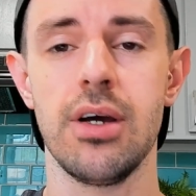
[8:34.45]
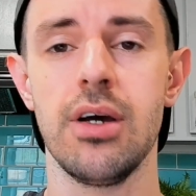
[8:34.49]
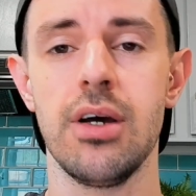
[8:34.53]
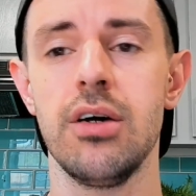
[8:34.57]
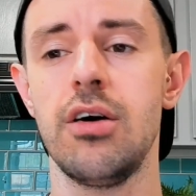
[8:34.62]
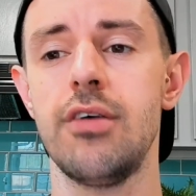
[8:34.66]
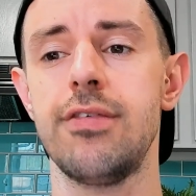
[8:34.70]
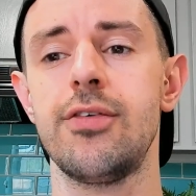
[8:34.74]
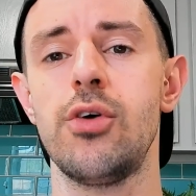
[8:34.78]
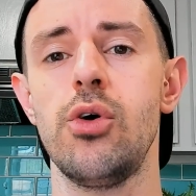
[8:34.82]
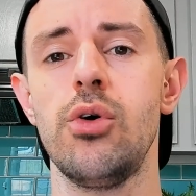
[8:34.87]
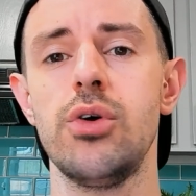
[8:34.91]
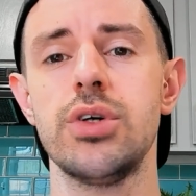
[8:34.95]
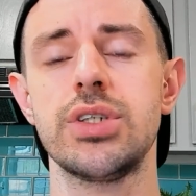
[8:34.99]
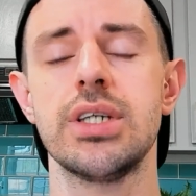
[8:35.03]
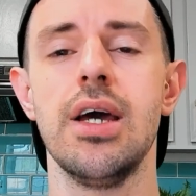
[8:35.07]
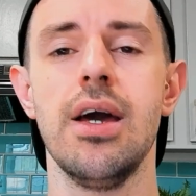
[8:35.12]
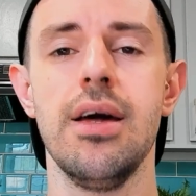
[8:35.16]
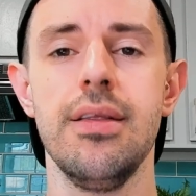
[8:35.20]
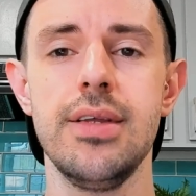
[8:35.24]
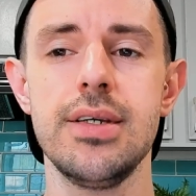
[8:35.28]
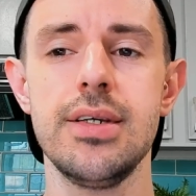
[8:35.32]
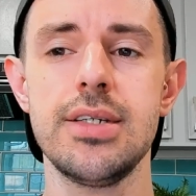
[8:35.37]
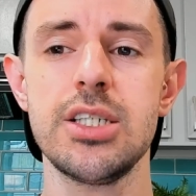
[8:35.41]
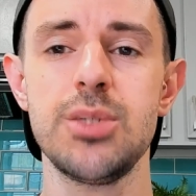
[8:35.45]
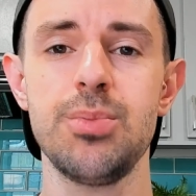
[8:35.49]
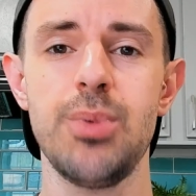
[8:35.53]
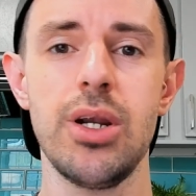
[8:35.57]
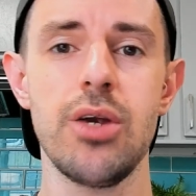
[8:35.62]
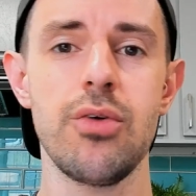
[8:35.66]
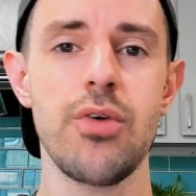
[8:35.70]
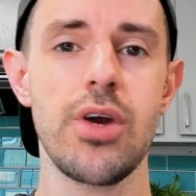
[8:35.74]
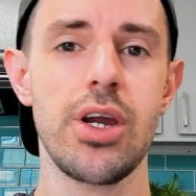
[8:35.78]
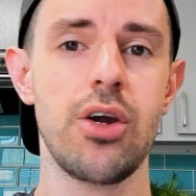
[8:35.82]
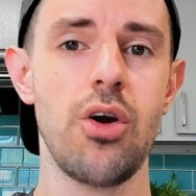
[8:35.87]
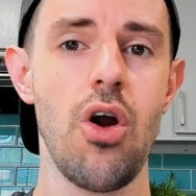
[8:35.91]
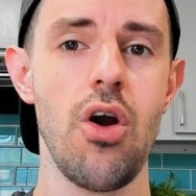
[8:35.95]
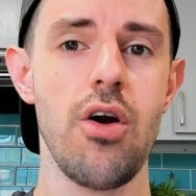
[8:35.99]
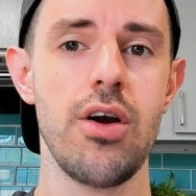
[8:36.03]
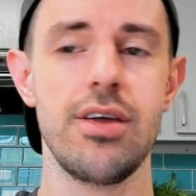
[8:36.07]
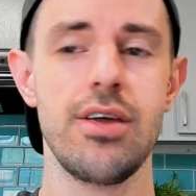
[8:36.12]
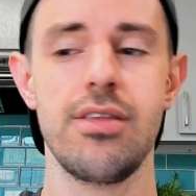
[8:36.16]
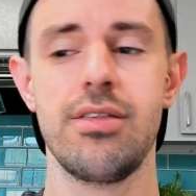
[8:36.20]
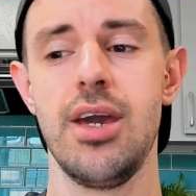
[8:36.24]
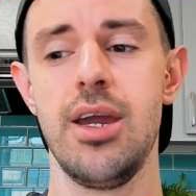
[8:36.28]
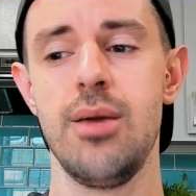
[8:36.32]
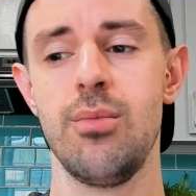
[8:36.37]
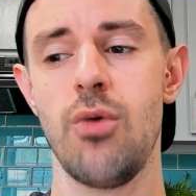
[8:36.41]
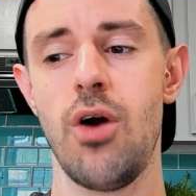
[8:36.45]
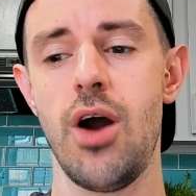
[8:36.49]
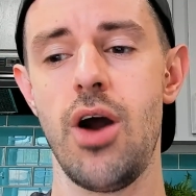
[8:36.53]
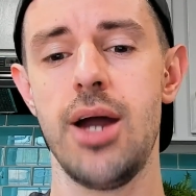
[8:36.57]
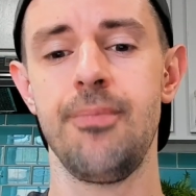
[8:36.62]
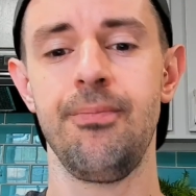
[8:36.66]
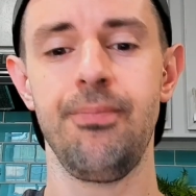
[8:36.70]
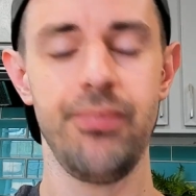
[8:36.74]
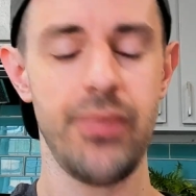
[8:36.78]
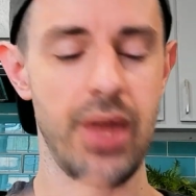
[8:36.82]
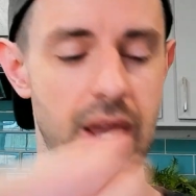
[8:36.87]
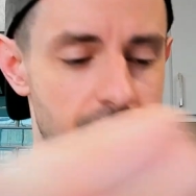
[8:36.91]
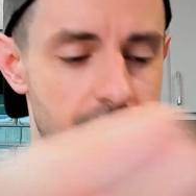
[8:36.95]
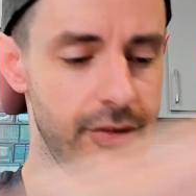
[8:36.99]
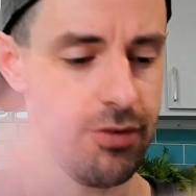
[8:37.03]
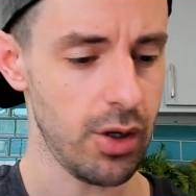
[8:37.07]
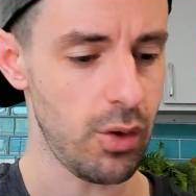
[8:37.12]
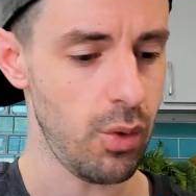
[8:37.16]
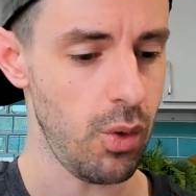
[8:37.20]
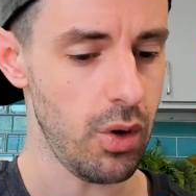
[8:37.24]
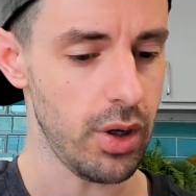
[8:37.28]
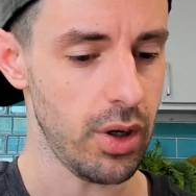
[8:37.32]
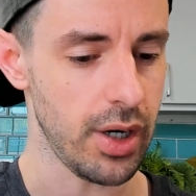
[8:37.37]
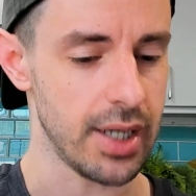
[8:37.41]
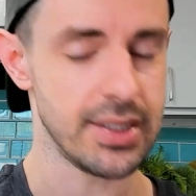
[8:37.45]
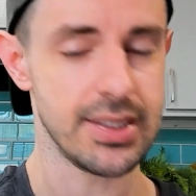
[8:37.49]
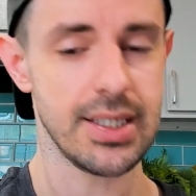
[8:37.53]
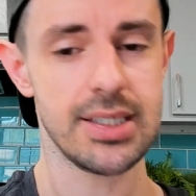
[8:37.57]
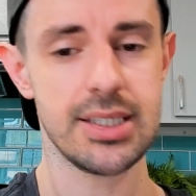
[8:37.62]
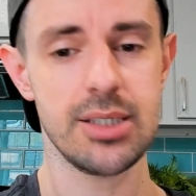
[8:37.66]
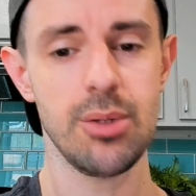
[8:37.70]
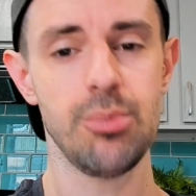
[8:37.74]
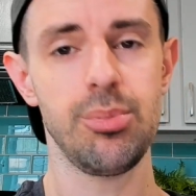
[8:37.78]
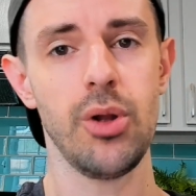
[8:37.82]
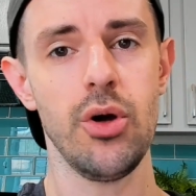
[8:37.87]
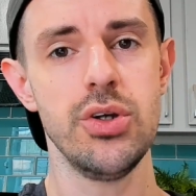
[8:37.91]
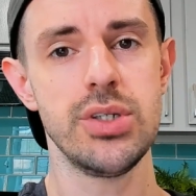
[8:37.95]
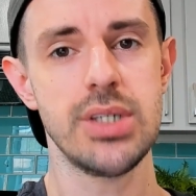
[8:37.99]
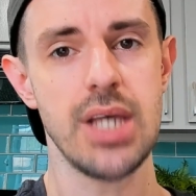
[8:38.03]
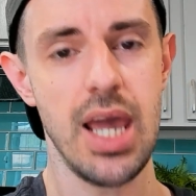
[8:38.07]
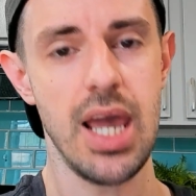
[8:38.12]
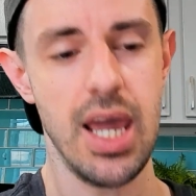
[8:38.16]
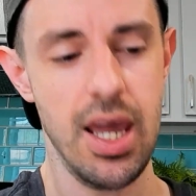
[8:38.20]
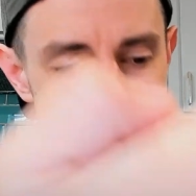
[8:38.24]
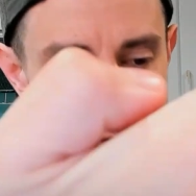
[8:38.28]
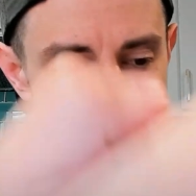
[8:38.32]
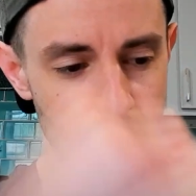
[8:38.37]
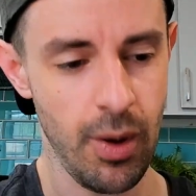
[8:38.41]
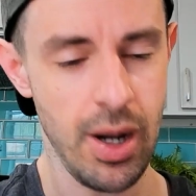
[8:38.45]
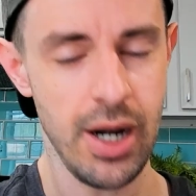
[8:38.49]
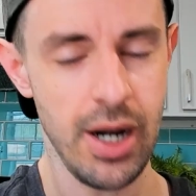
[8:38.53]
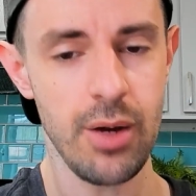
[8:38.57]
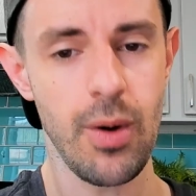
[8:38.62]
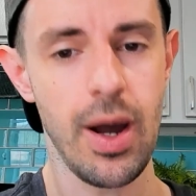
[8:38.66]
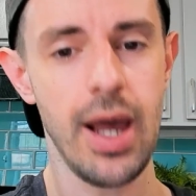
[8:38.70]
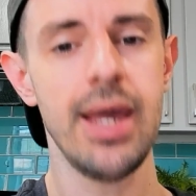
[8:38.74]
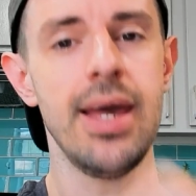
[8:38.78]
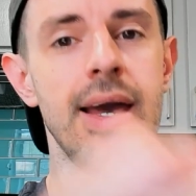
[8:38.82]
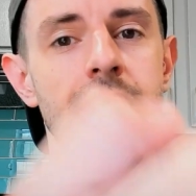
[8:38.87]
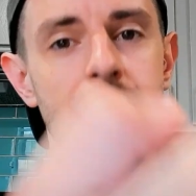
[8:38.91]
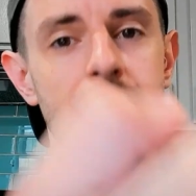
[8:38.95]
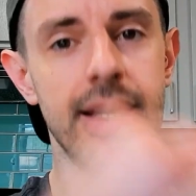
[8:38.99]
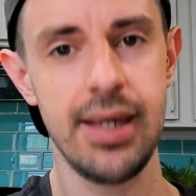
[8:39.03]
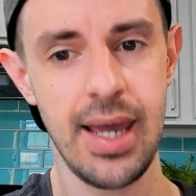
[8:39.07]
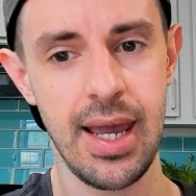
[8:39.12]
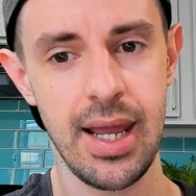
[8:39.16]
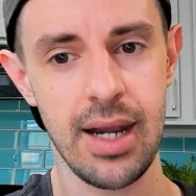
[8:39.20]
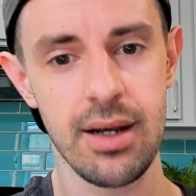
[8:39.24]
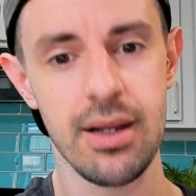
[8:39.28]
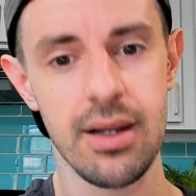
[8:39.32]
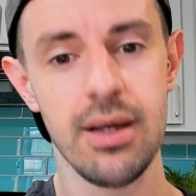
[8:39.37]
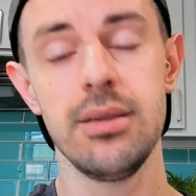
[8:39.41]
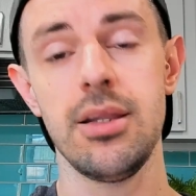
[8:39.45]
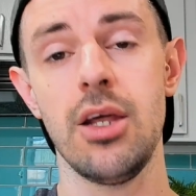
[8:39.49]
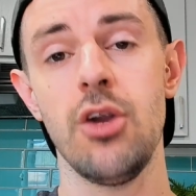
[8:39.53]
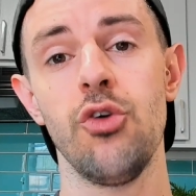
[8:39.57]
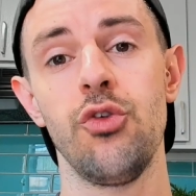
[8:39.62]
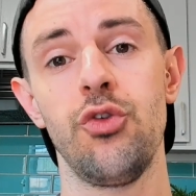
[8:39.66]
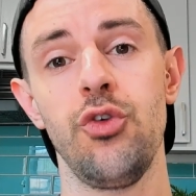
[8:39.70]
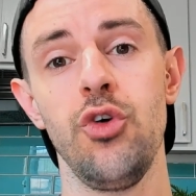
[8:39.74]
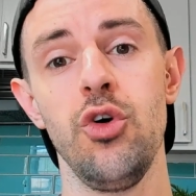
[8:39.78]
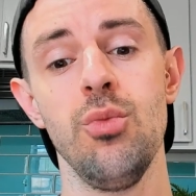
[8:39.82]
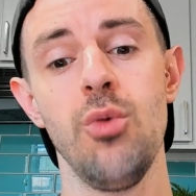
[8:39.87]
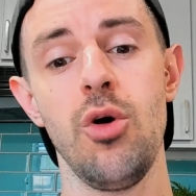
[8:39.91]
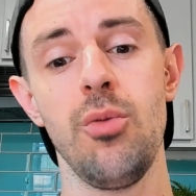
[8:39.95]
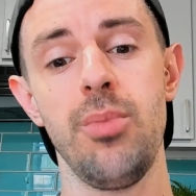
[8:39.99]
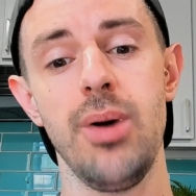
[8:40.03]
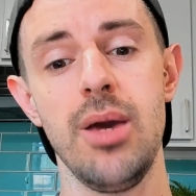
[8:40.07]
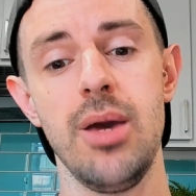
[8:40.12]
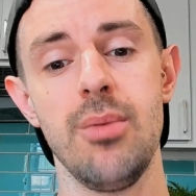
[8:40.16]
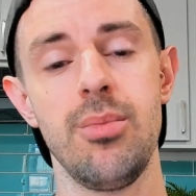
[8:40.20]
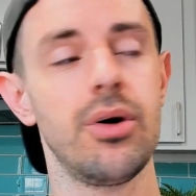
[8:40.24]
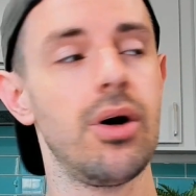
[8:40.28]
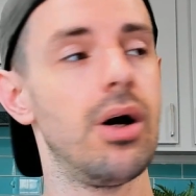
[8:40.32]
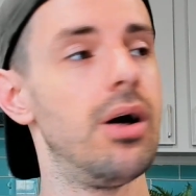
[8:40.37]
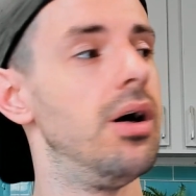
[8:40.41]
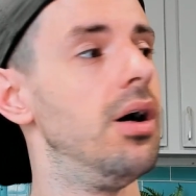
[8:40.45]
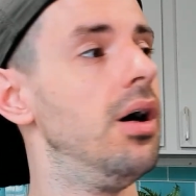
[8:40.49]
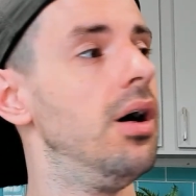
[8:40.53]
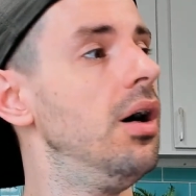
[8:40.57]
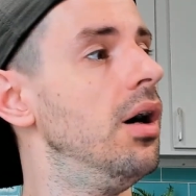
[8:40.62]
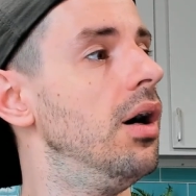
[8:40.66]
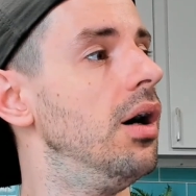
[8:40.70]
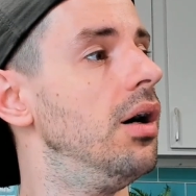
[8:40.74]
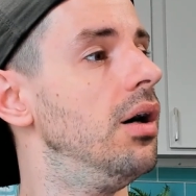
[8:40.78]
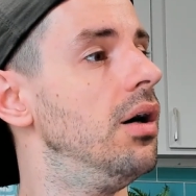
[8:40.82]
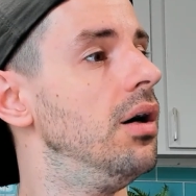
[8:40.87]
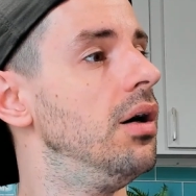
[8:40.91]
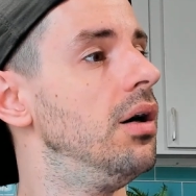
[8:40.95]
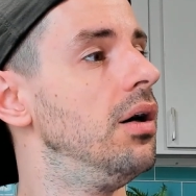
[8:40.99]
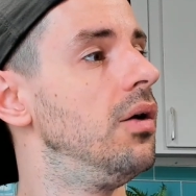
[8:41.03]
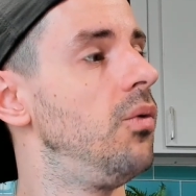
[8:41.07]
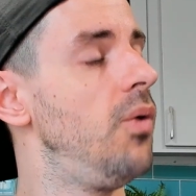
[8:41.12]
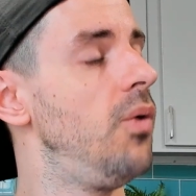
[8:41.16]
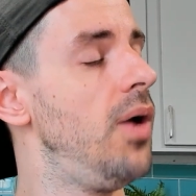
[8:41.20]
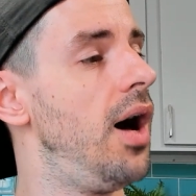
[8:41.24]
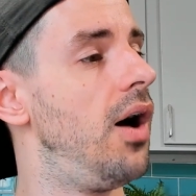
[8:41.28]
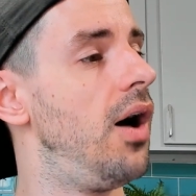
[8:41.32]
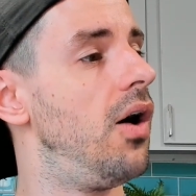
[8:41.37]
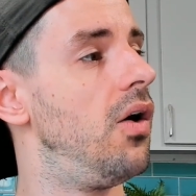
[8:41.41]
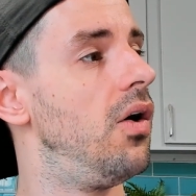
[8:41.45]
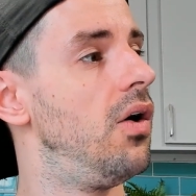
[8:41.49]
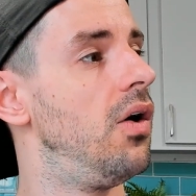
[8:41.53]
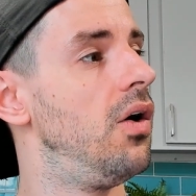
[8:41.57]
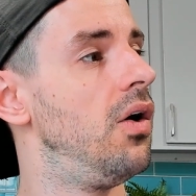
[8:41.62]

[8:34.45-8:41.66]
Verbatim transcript: Of course, this has been a recurring theme, right? Every quarter, Tesla blows everyone away again. Then a few more people go, oh, well,